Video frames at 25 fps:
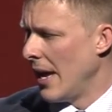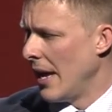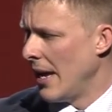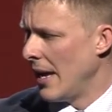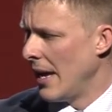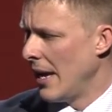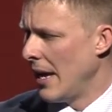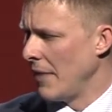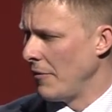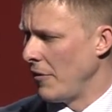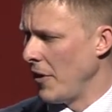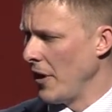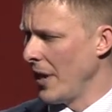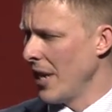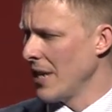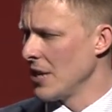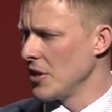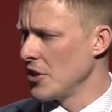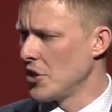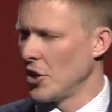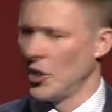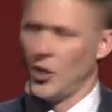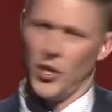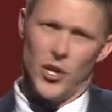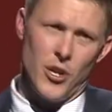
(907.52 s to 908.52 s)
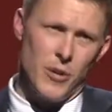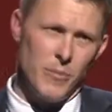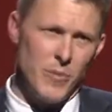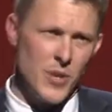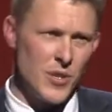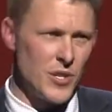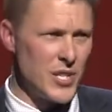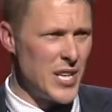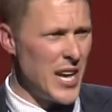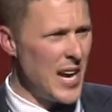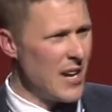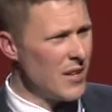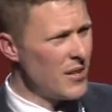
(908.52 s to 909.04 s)
If you get into QMU
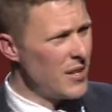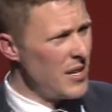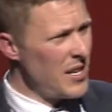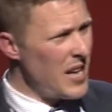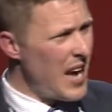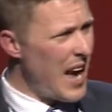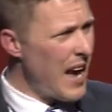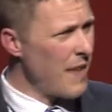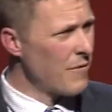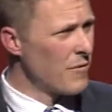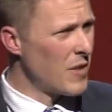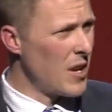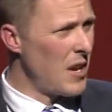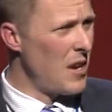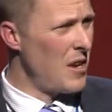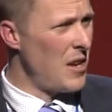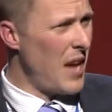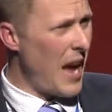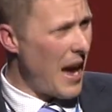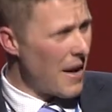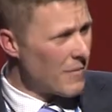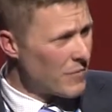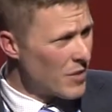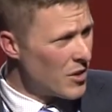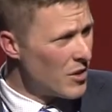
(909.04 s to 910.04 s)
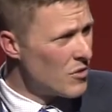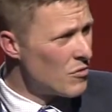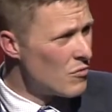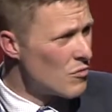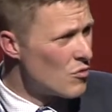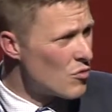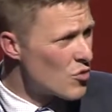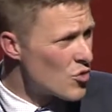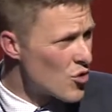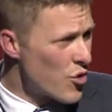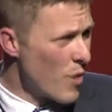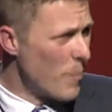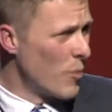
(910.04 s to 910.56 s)
South and you have to
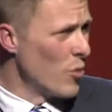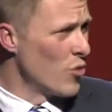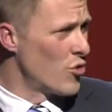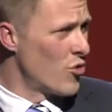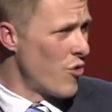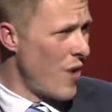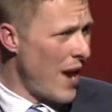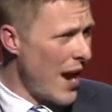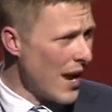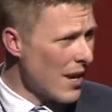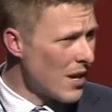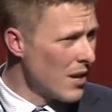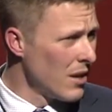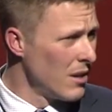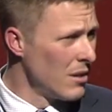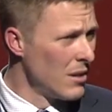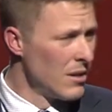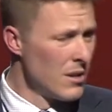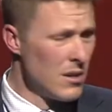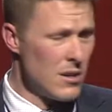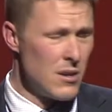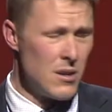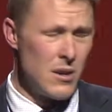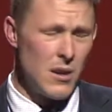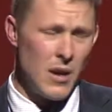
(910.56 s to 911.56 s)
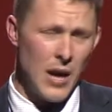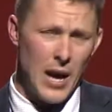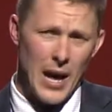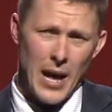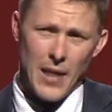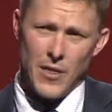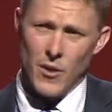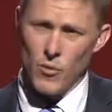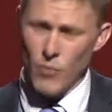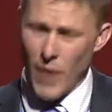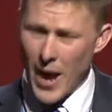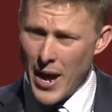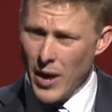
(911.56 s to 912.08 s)
triple track
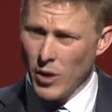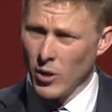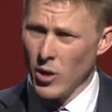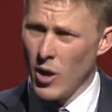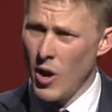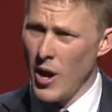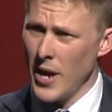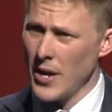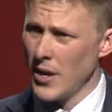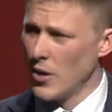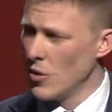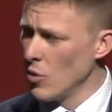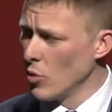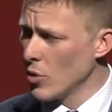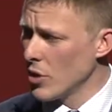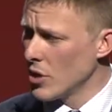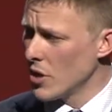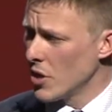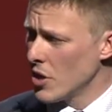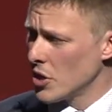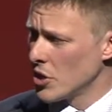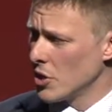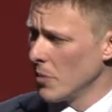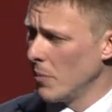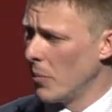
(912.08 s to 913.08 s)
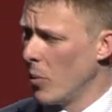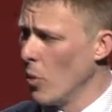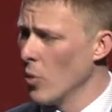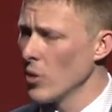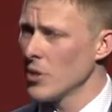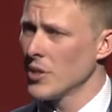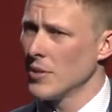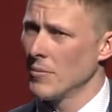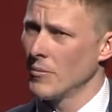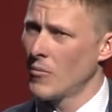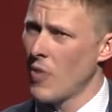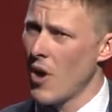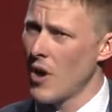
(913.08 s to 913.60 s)
the rail line in order to support
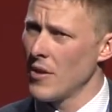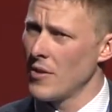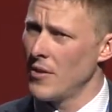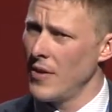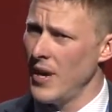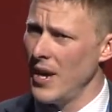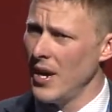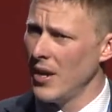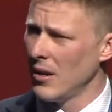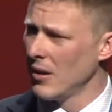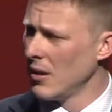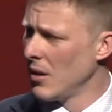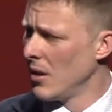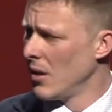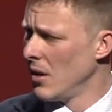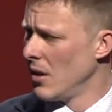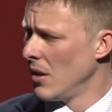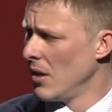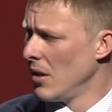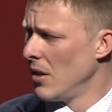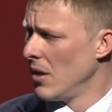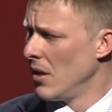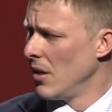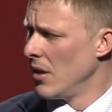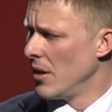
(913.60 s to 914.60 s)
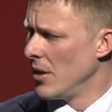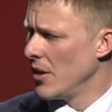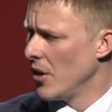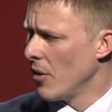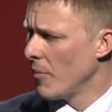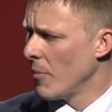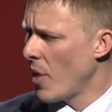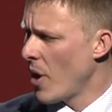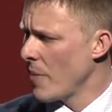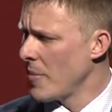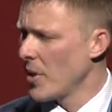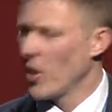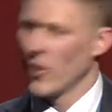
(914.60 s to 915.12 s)
some growth there, you
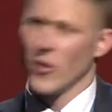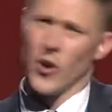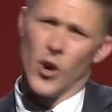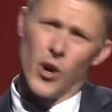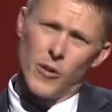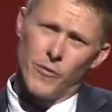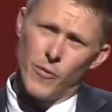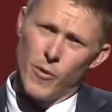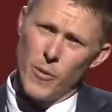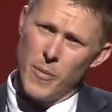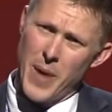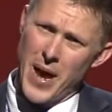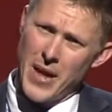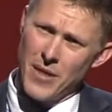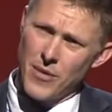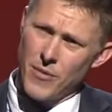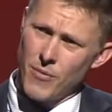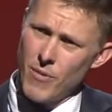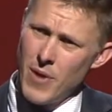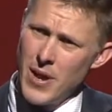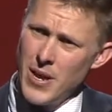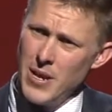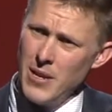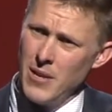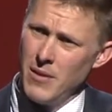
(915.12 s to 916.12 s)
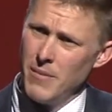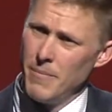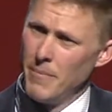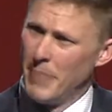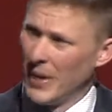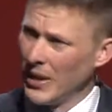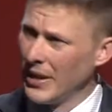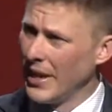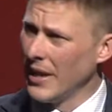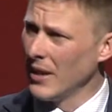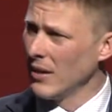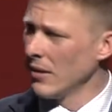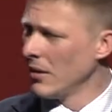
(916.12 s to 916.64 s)
might be on the hook for about $3
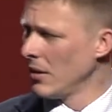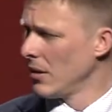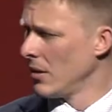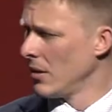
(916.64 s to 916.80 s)
billion.